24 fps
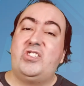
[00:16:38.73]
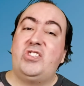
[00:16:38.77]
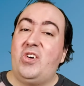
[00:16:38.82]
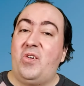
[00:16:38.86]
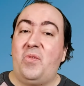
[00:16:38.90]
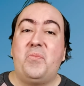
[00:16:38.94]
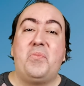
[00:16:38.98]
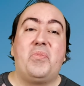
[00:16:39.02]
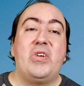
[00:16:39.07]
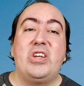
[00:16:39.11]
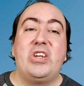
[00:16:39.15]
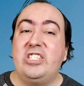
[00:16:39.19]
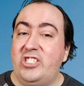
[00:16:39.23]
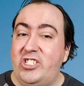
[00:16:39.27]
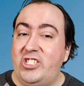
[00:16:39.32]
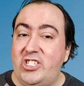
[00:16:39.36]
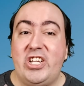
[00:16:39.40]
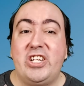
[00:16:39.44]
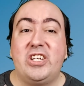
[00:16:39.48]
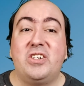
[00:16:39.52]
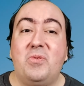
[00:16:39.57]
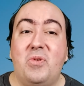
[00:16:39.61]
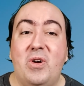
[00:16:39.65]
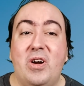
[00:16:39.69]
don't bring
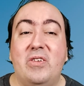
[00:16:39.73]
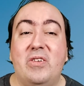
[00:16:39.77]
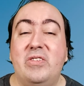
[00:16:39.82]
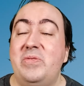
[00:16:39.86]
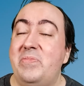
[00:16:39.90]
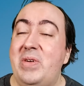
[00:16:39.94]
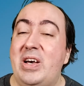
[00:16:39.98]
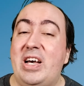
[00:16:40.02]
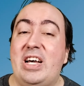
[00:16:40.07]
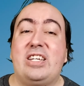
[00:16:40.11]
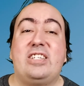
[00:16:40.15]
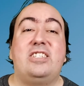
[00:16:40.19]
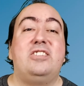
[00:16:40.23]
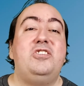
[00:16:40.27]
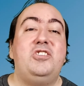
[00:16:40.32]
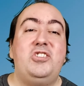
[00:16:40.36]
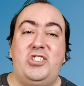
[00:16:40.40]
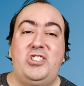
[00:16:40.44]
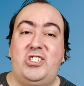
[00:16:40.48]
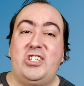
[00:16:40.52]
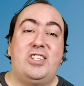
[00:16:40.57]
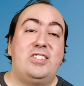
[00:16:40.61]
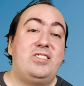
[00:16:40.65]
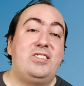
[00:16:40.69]
jQuery back
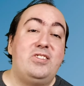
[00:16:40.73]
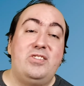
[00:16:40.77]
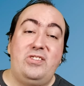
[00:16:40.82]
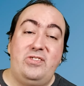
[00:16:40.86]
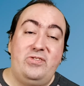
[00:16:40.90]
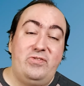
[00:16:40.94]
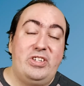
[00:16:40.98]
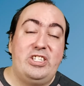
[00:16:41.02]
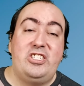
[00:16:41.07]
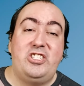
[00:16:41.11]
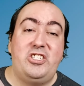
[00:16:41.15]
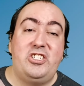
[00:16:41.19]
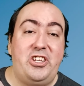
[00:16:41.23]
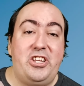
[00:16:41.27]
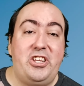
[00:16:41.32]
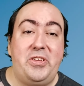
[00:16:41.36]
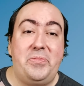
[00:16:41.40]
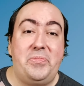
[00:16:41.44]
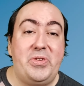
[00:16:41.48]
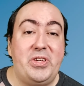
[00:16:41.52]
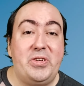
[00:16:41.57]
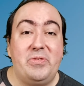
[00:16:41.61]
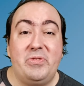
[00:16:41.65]
just to do HTTP